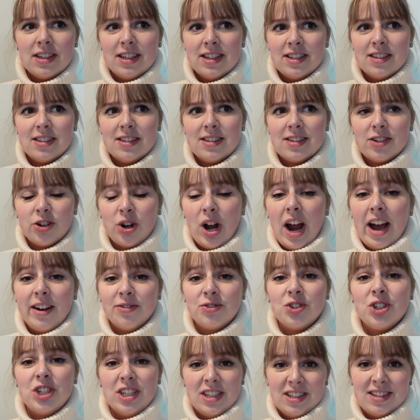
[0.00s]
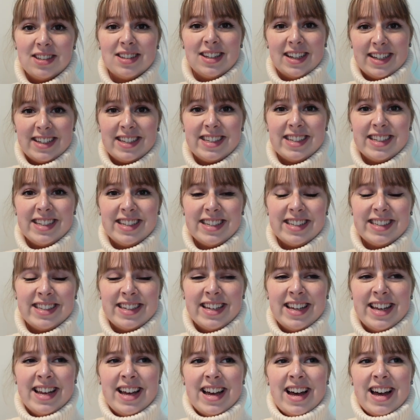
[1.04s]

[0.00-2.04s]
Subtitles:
it's craft cheese slices.